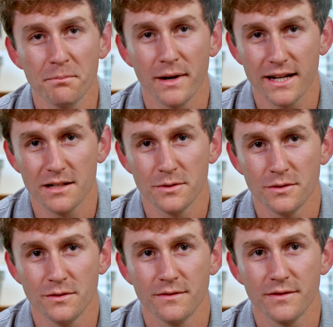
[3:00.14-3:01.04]

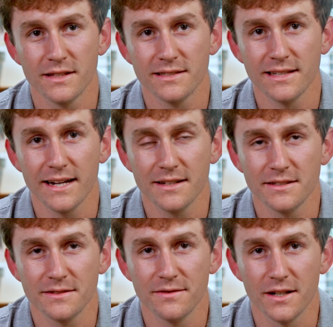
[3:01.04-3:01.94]
bikeable for the
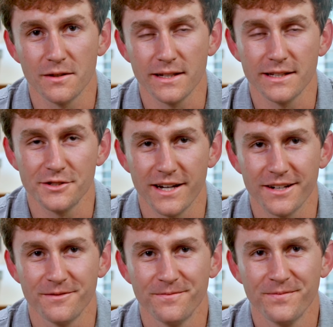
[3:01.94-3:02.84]
cyclists following the
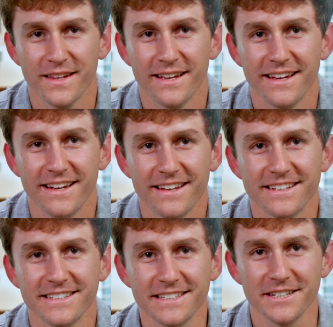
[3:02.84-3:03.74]
channel.
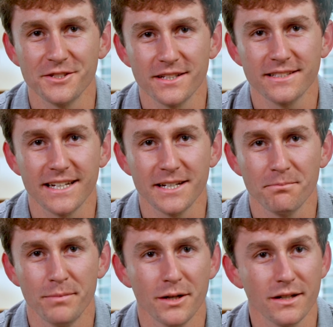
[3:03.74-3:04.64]
This isn't just a
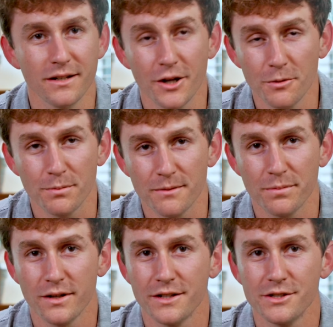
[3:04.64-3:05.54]
build and hope
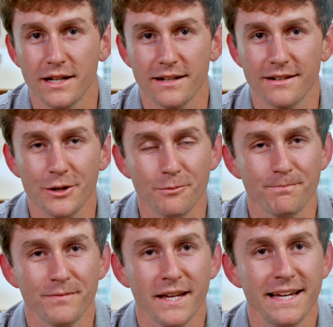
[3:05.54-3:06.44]
project, nope.
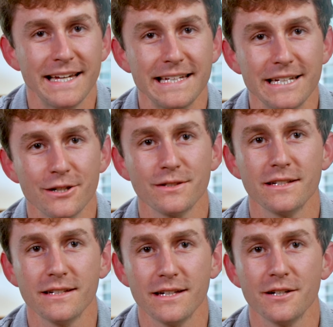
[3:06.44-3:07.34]
Years
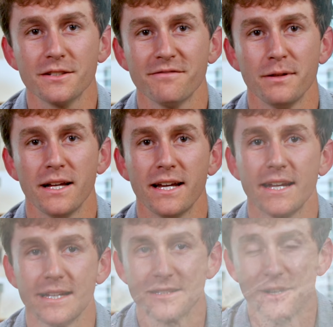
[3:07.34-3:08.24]
and years of planning has